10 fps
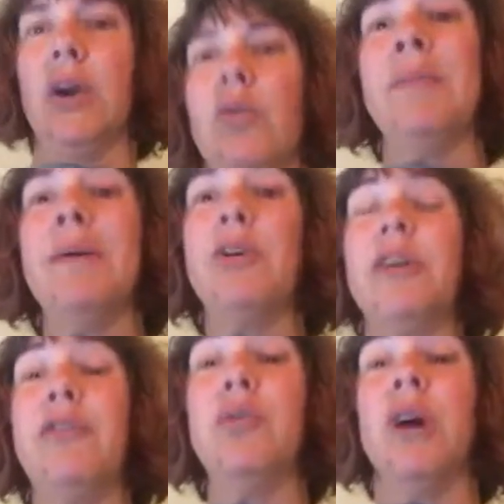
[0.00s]
Remember,
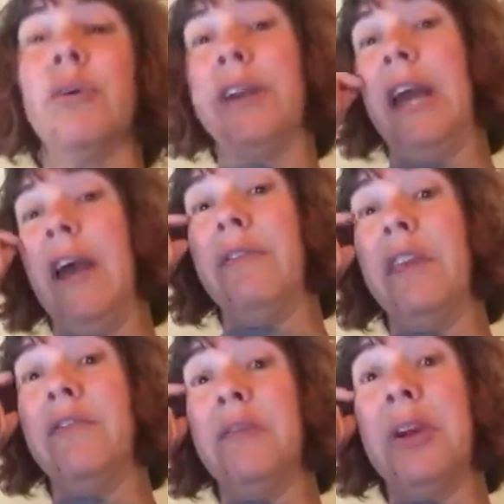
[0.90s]
if you already have
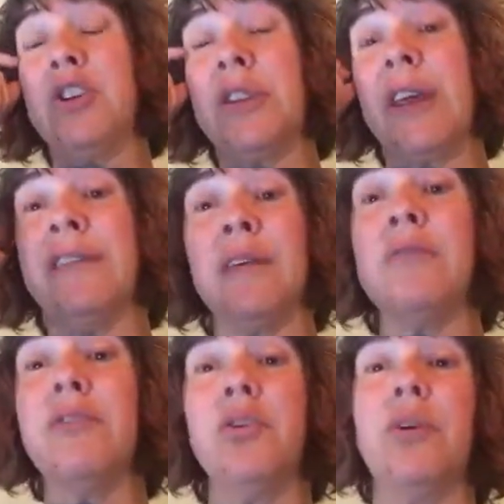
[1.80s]
the information, like some
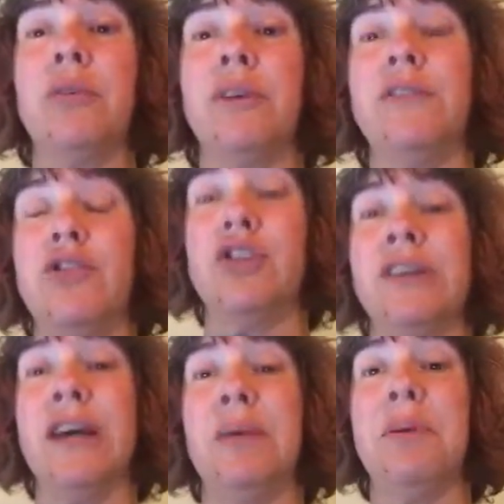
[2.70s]
of you are
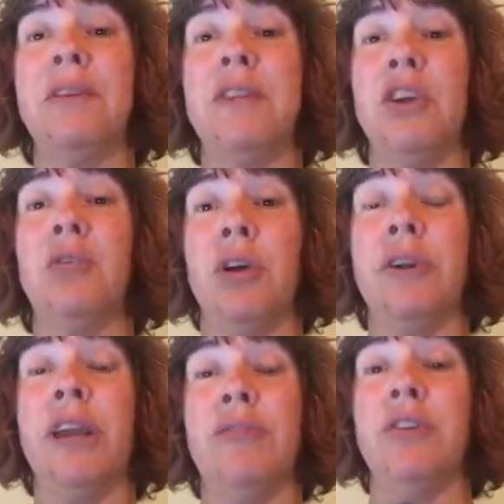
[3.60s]
researching topics that you
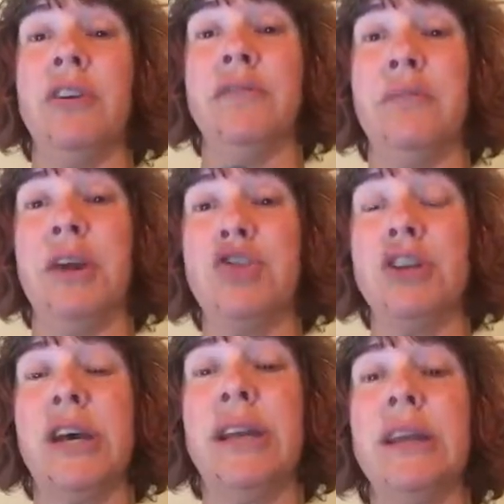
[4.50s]
already have good
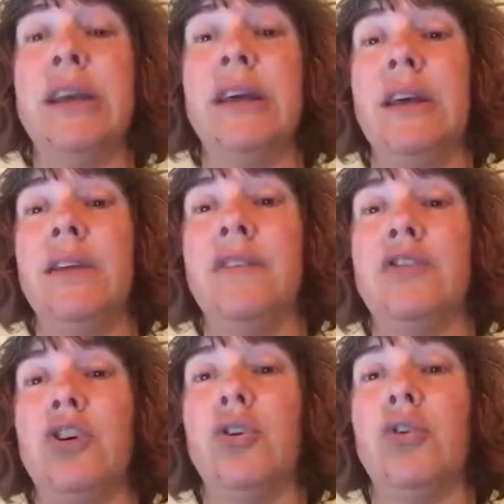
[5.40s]
information on.
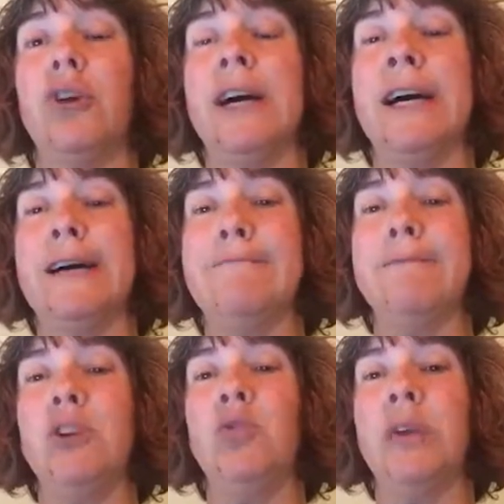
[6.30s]
So
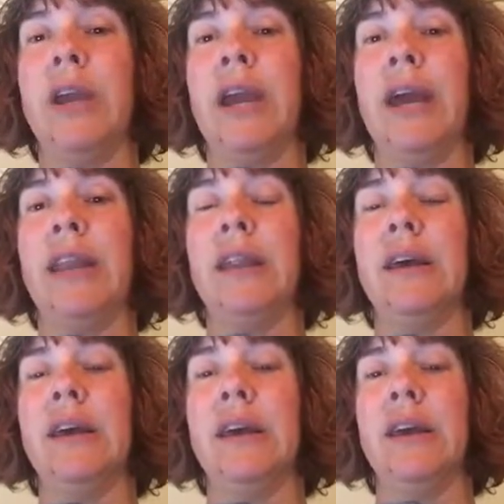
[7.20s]
you
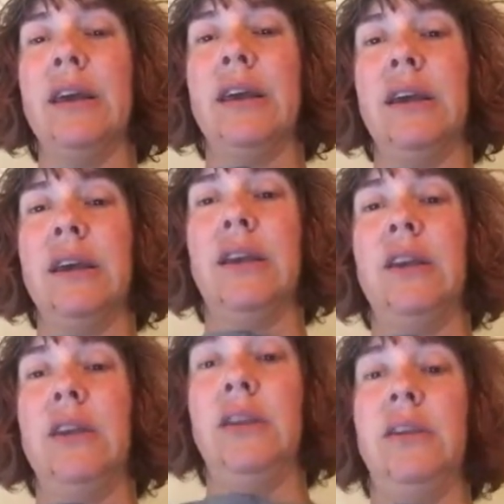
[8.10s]
can,
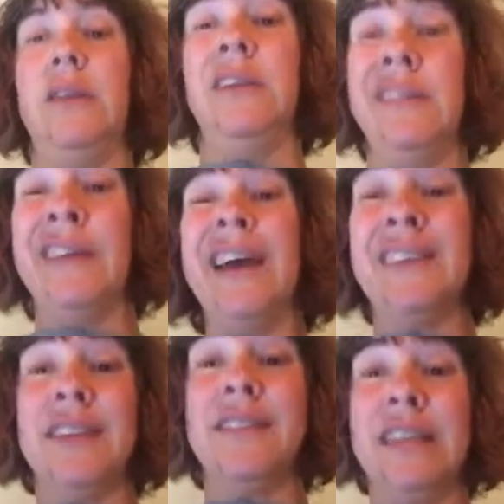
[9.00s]

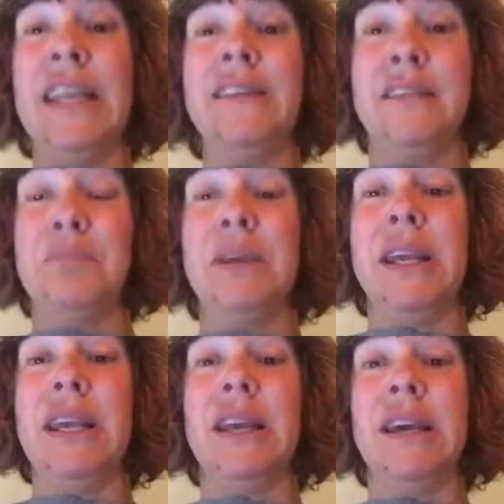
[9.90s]
that doesn't need to
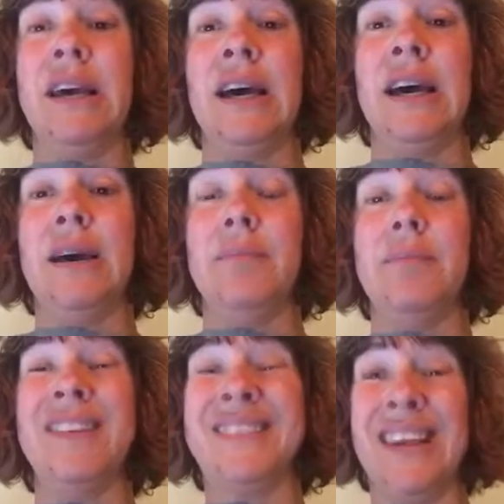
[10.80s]
be
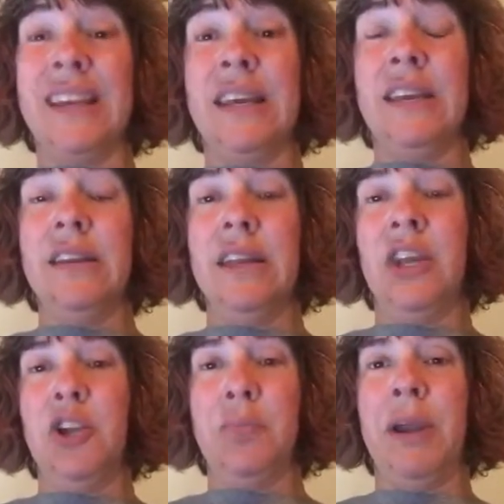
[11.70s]
cited
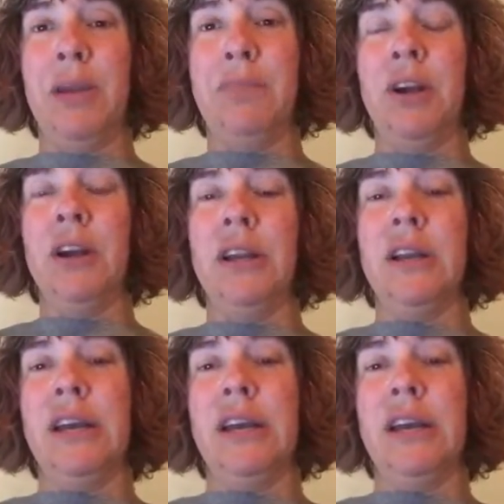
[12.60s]
in your paper.